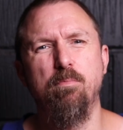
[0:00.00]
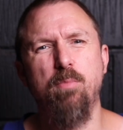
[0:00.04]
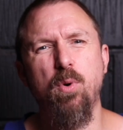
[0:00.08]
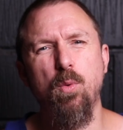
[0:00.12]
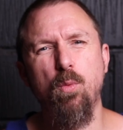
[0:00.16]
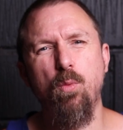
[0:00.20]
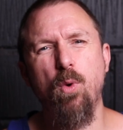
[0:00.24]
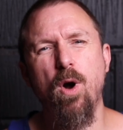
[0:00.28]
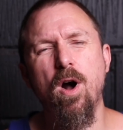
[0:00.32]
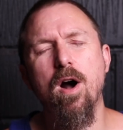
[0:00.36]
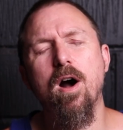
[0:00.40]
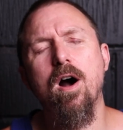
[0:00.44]

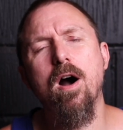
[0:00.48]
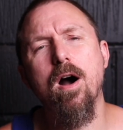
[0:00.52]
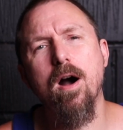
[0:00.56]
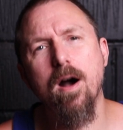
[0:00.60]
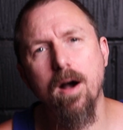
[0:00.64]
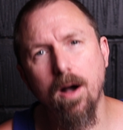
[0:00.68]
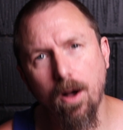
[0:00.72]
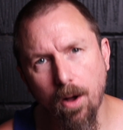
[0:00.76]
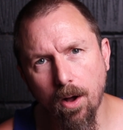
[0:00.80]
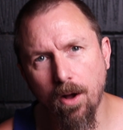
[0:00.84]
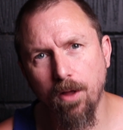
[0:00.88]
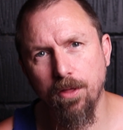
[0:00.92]
But what
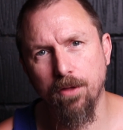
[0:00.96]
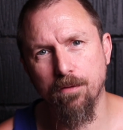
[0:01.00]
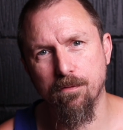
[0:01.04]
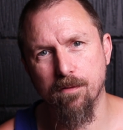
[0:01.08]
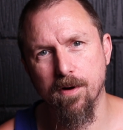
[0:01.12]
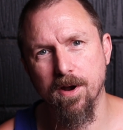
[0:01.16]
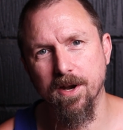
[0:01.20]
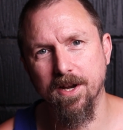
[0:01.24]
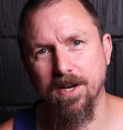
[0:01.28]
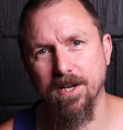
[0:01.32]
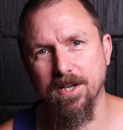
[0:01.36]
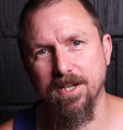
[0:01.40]
are the
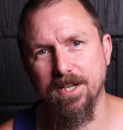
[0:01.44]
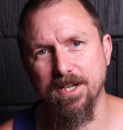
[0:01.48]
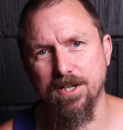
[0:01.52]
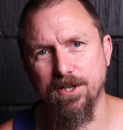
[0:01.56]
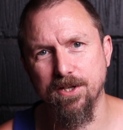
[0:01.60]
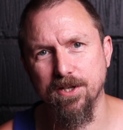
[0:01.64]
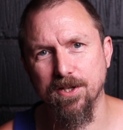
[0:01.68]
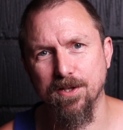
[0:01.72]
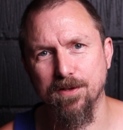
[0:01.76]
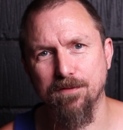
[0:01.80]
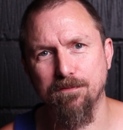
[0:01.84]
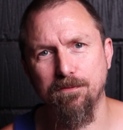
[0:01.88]
right
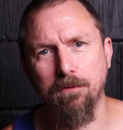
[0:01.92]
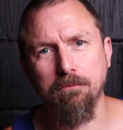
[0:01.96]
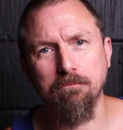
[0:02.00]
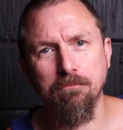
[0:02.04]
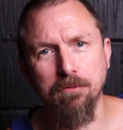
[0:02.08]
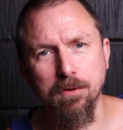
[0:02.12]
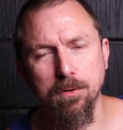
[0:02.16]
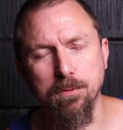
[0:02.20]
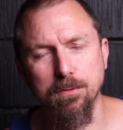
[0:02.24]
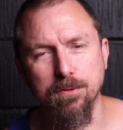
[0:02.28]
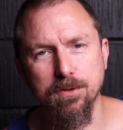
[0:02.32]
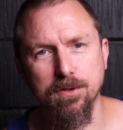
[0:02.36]
conditions for
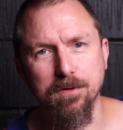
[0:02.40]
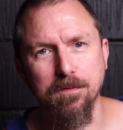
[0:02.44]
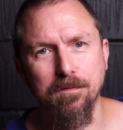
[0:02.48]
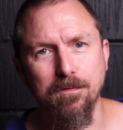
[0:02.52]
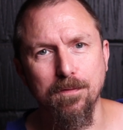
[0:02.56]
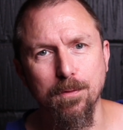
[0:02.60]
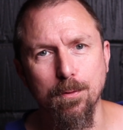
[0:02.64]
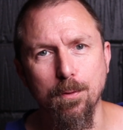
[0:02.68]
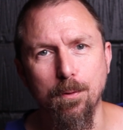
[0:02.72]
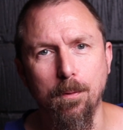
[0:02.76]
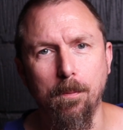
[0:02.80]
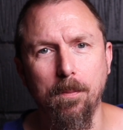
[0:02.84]
roots to
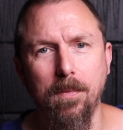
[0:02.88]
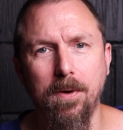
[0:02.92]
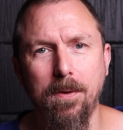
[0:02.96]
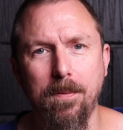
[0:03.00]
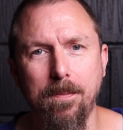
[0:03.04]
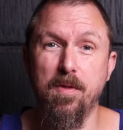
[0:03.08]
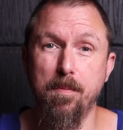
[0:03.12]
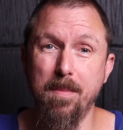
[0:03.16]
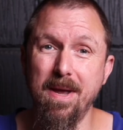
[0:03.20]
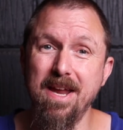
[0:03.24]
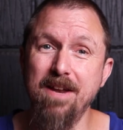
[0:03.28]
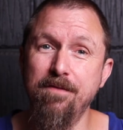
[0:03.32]
form?
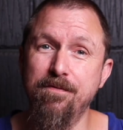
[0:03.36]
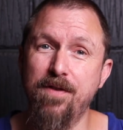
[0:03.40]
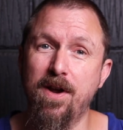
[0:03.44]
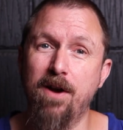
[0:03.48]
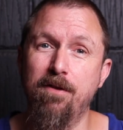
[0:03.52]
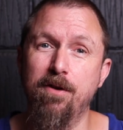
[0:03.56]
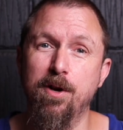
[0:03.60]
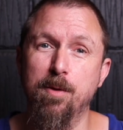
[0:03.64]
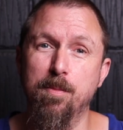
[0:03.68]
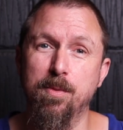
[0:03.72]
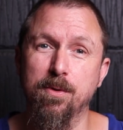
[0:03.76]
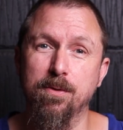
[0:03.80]
The main
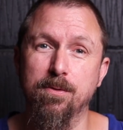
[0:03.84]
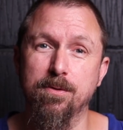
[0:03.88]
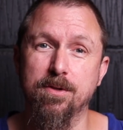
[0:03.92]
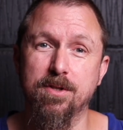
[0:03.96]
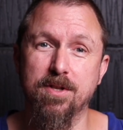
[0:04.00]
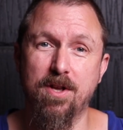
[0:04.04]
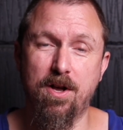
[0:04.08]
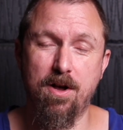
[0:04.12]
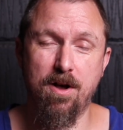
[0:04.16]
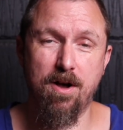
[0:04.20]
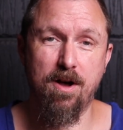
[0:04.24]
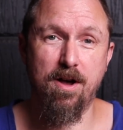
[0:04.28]

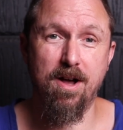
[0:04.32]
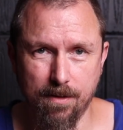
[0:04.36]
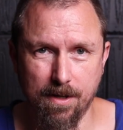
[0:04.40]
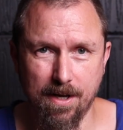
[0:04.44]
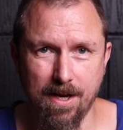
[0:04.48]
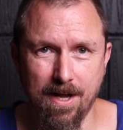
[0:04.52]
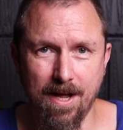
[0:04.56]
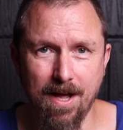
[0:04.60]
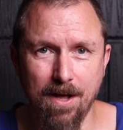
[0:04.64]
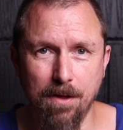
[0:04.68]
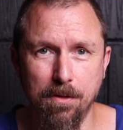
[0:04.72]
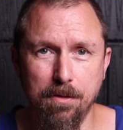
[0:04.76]
variables are
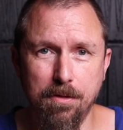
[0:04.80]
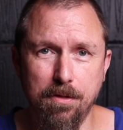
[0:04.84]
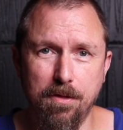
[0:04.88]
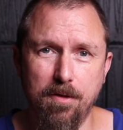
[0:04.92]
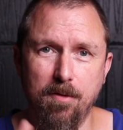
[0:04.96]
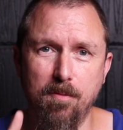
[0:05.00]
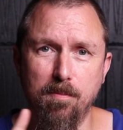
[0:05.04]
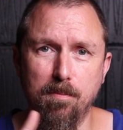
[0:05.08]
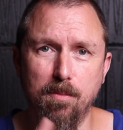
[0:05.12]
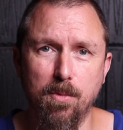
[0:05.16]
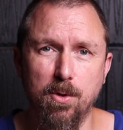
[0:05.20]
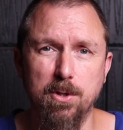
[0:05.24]
health,
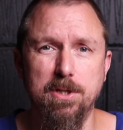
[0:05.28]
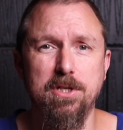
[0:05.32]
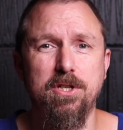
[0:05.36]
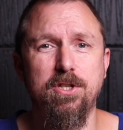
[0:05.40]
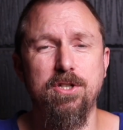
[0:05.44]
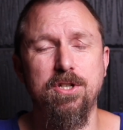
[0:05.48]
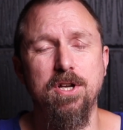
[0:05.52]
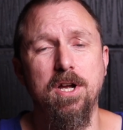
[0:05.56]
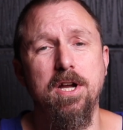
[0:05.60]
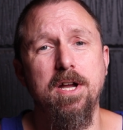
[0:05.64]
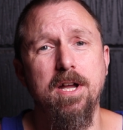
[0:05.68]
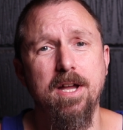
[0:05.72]

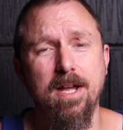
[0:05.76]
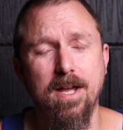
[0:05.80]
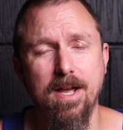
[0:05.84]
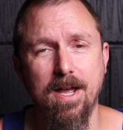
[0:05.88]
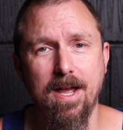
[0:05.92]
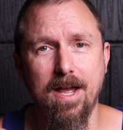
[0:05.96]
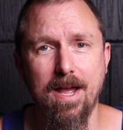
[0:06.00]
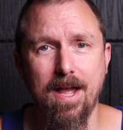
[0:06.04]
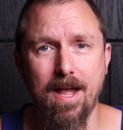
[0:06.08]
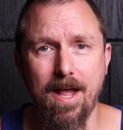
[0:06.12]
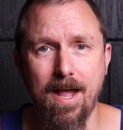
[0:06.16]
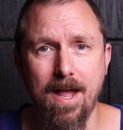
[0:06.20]
moisture,
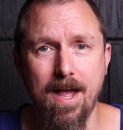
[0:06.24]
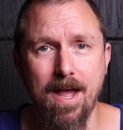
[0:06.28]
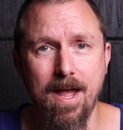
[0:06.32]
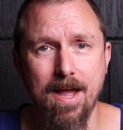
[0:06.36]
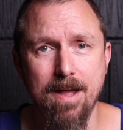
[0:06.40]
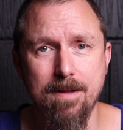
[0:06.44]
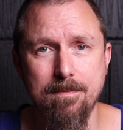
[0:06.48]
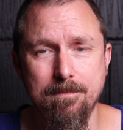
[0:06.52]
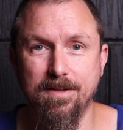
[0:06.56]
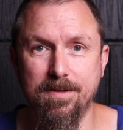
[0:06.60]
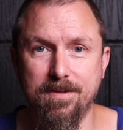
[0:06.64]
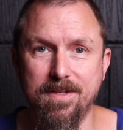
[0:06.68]

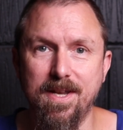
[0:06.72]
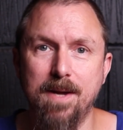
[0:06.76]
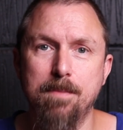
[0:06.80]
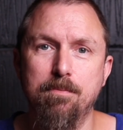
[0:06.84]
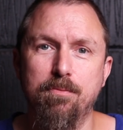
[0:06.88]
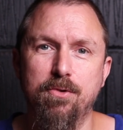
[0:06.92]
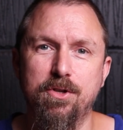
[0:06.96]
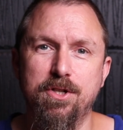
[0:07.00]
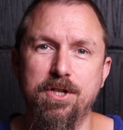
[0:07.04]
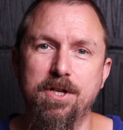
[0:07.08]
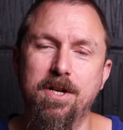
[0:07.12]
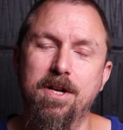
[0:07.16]
air,
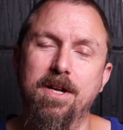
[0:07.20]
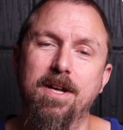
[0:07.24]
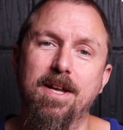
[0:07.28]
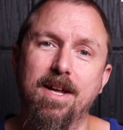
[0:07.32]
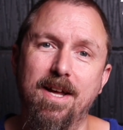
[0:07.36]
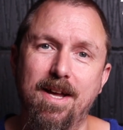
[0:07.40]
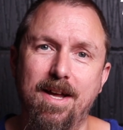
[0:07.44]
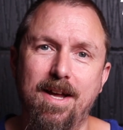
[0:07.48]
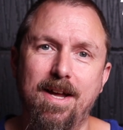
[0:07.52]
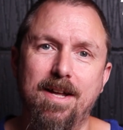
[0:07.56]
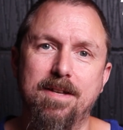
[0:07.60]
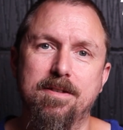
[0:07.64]
temperature,
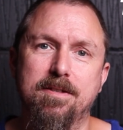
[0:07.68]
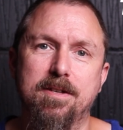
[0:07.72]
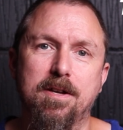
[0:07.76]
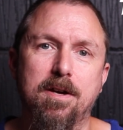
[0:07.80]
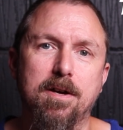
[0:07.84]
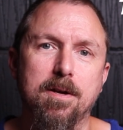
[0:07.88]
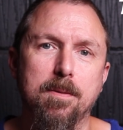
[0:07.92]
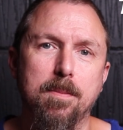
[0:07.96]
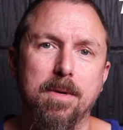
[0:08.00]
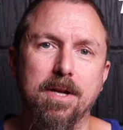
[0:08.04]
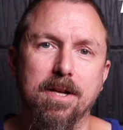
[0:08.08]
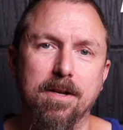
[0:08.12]
and
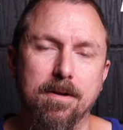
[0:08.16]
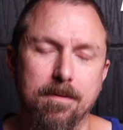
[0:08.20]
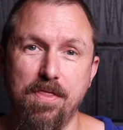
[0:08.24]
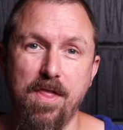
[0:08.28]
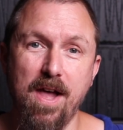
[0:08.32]
timing.